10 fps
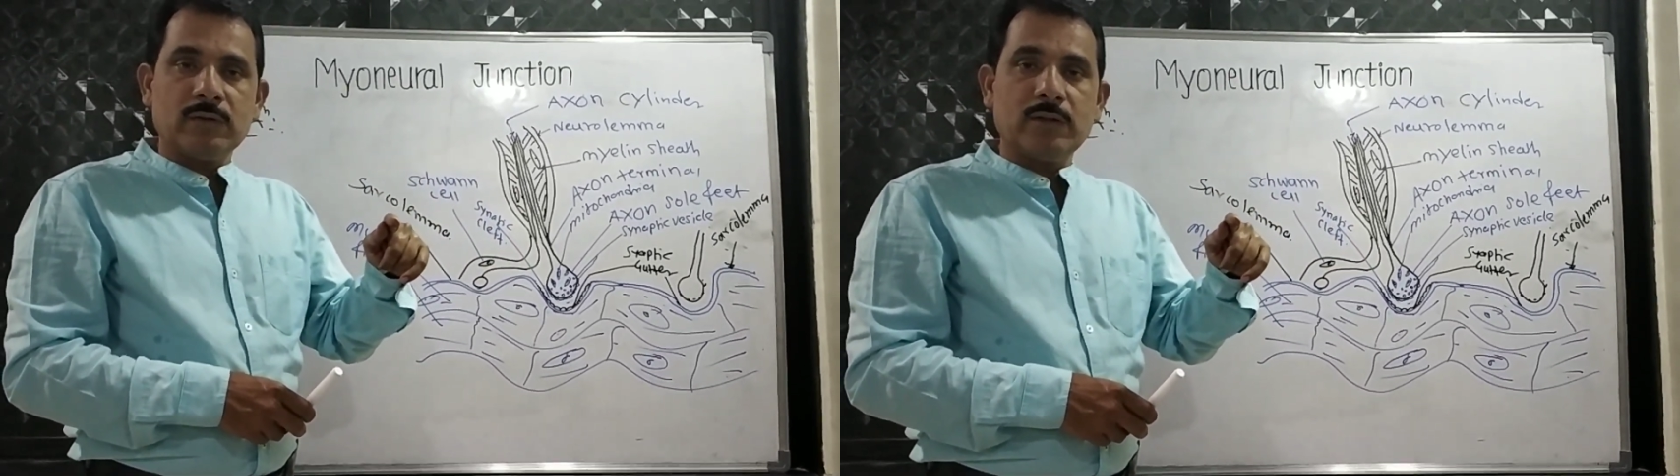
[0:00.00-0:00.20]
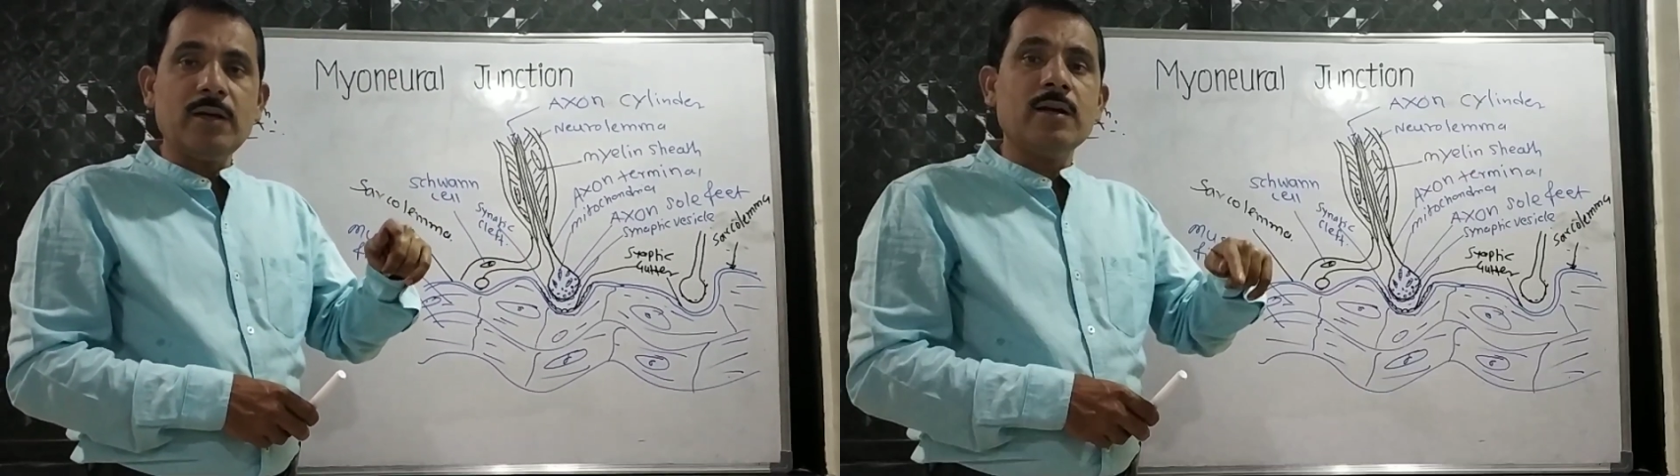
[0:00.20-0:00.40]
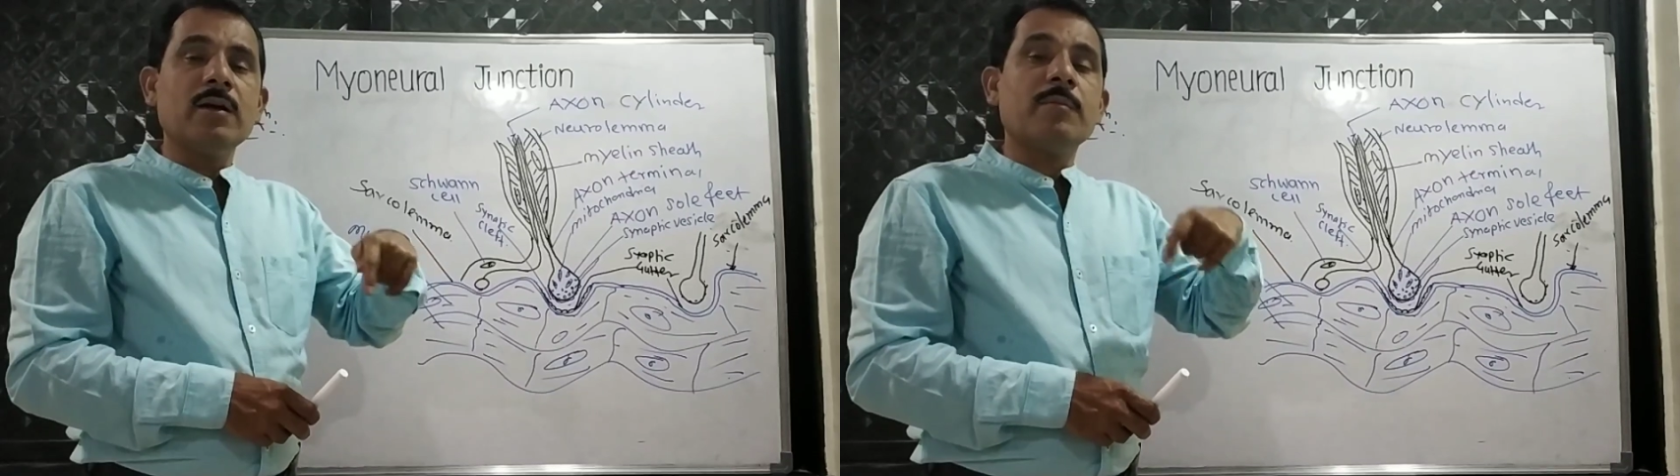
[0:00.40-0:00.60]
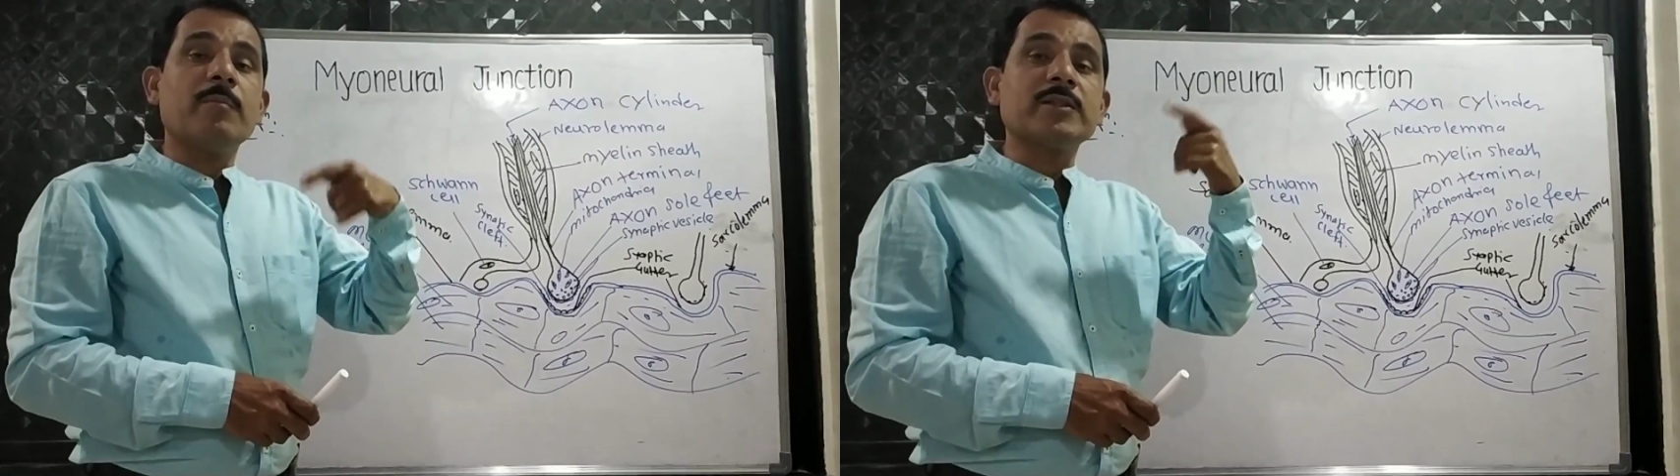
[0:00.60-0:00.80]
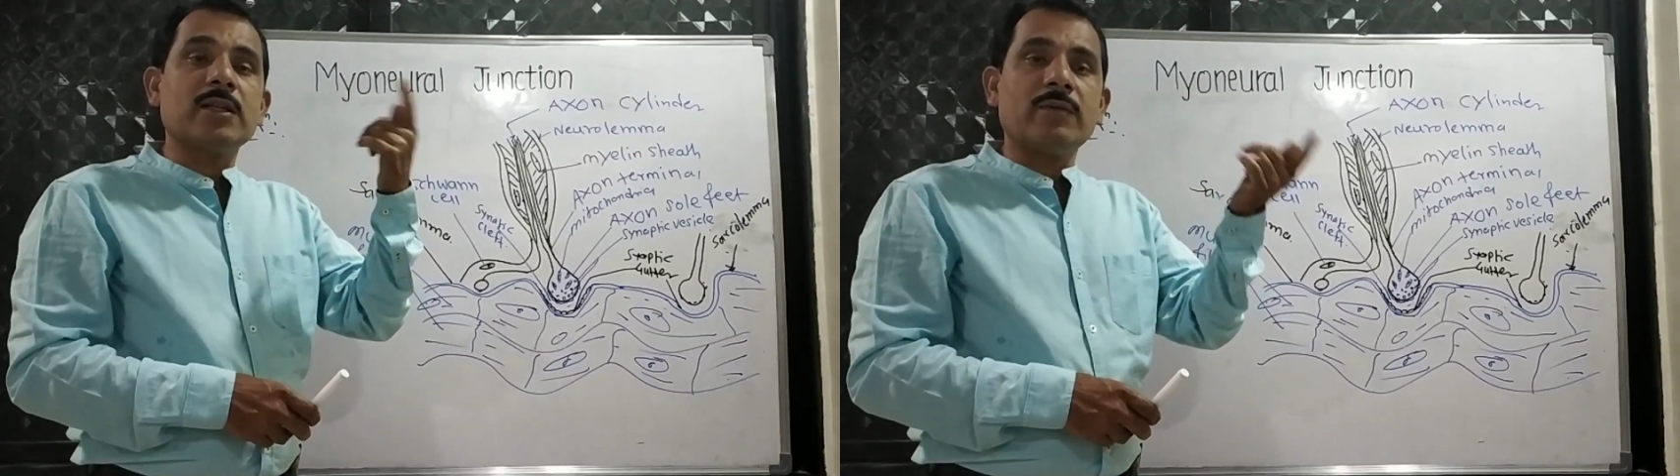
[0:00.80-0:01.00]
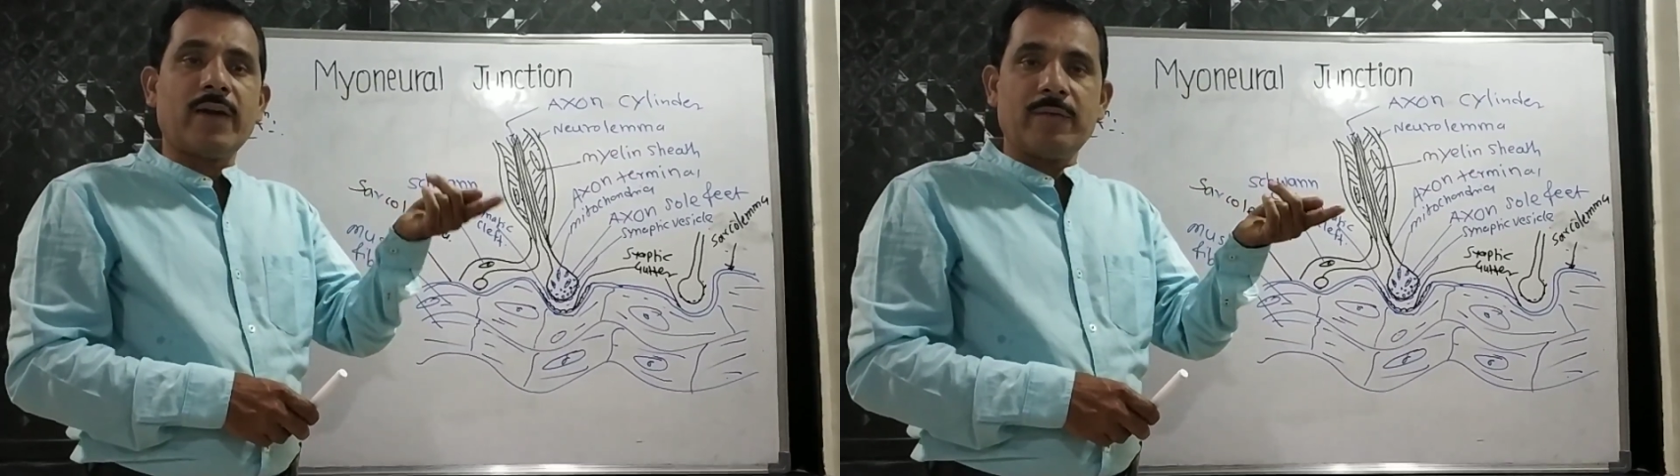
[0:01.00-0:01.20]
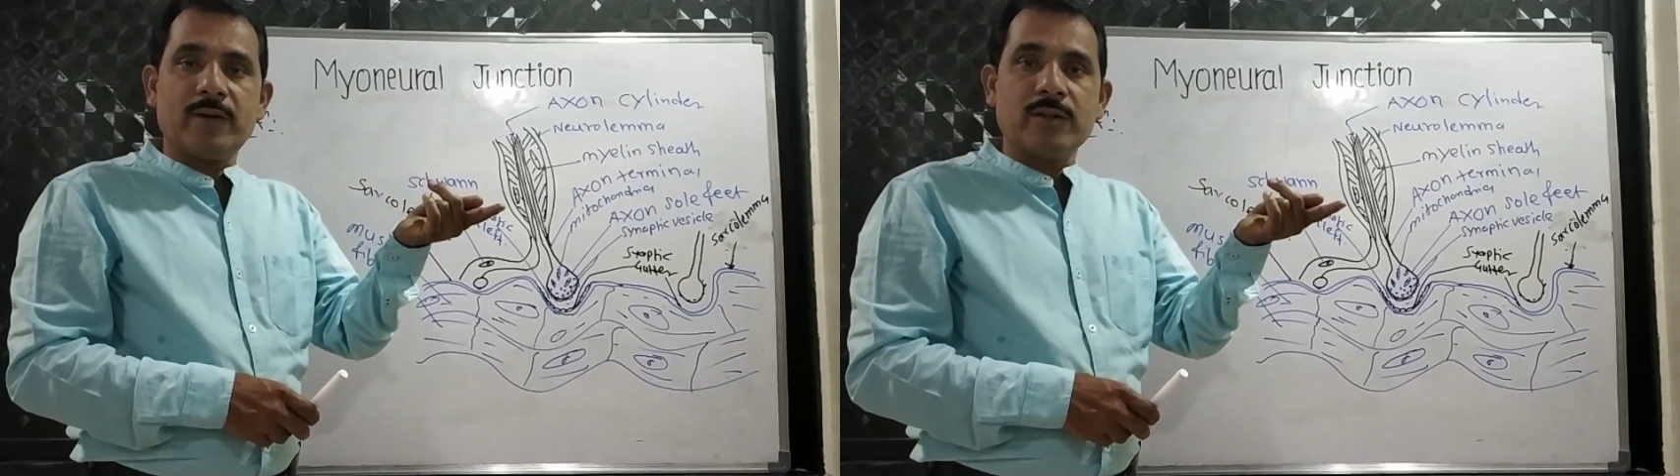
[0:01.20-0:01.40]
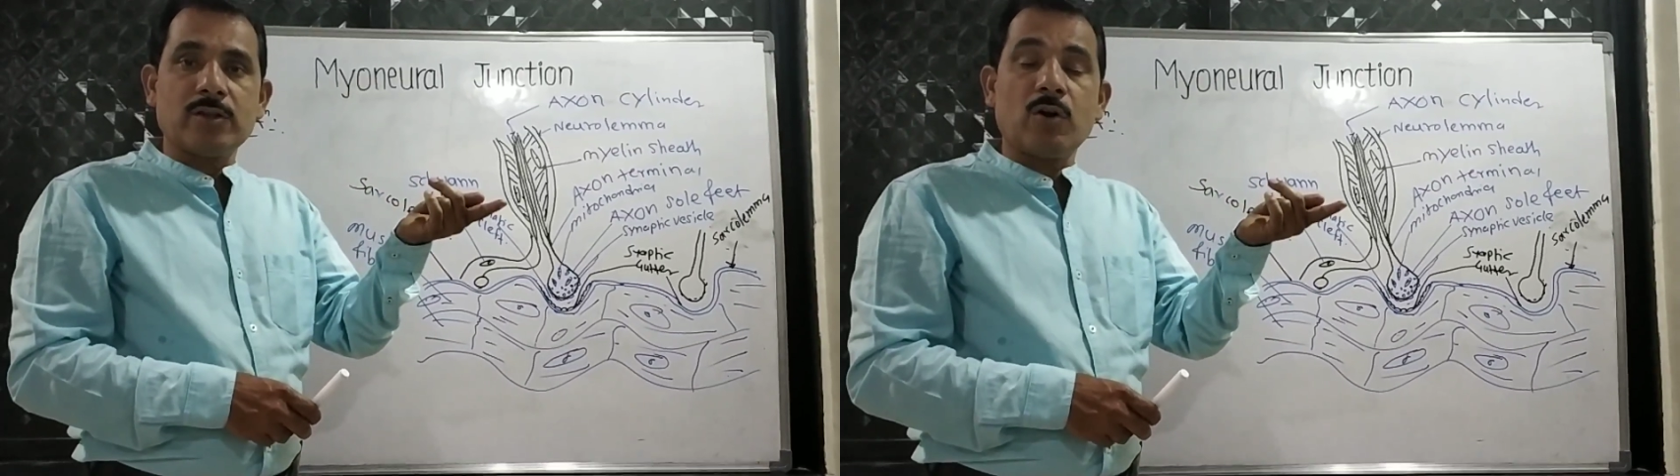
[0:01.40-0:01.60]
the muscle
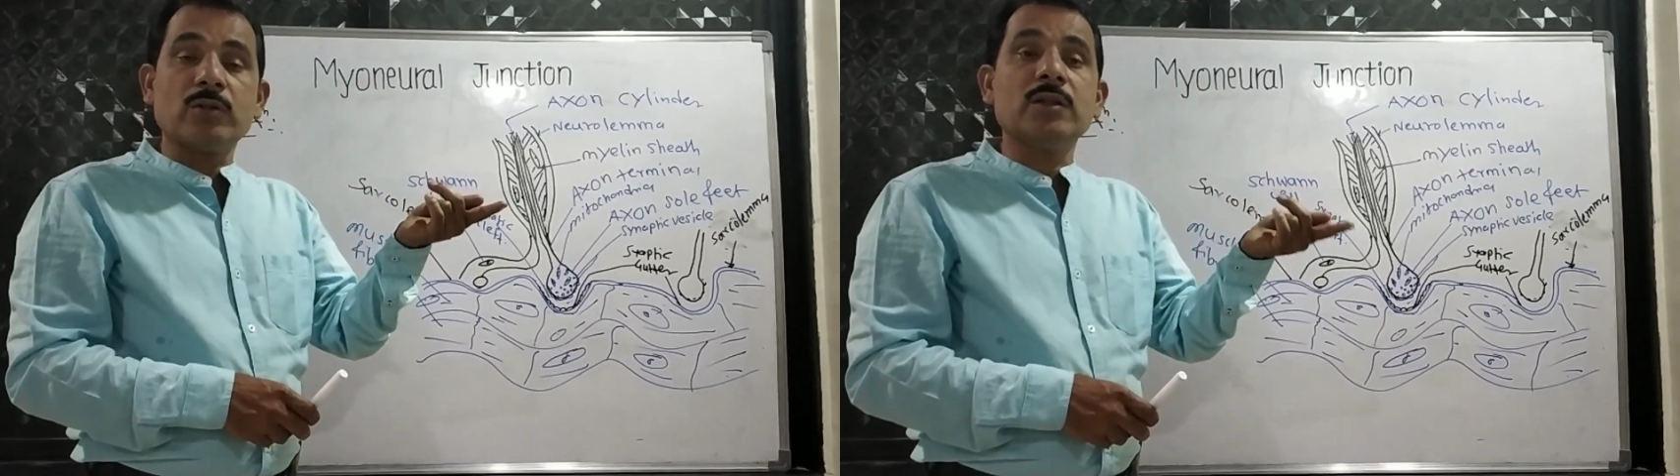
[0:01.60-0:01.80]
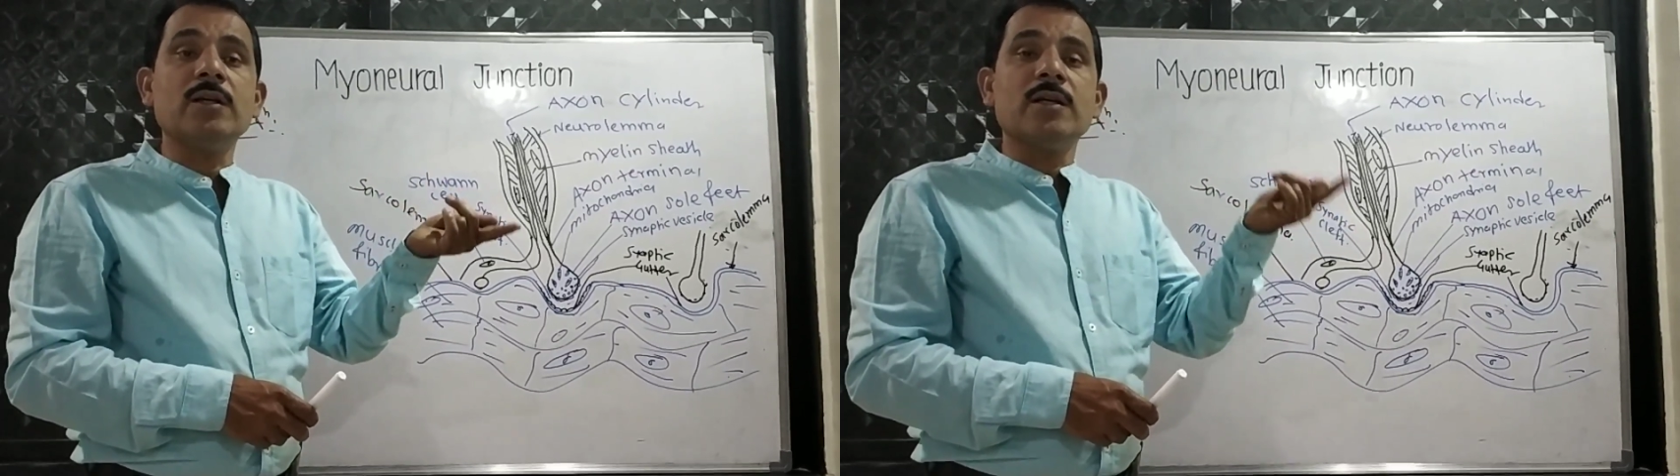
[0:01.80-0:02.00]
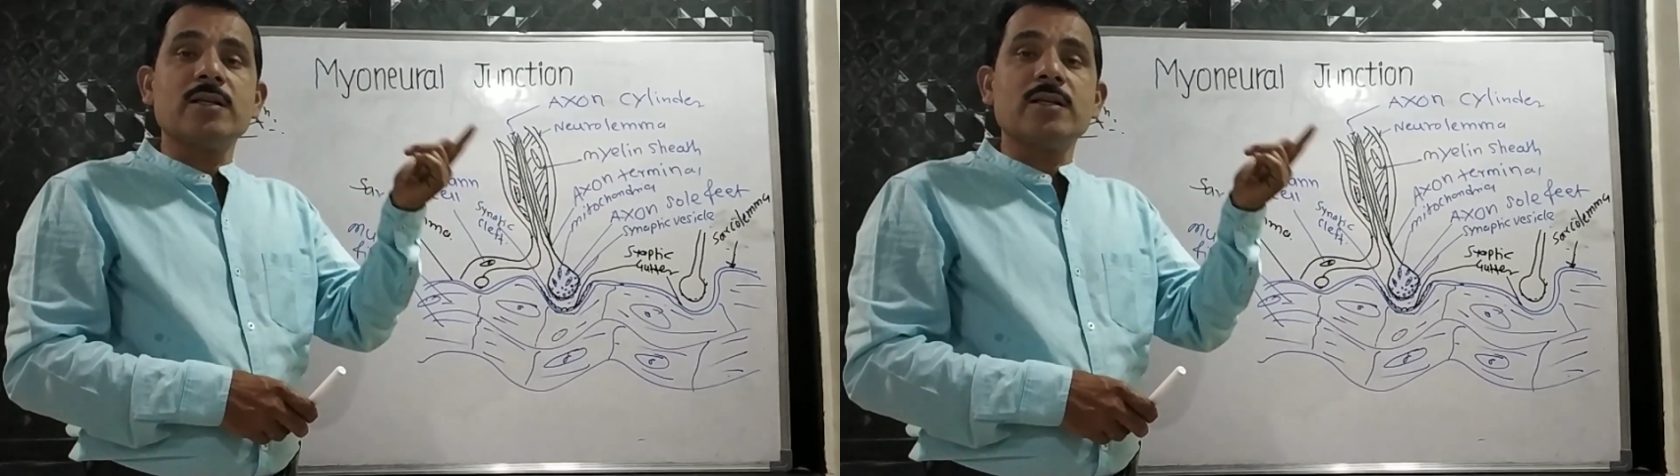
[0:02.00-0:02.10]
fibers or the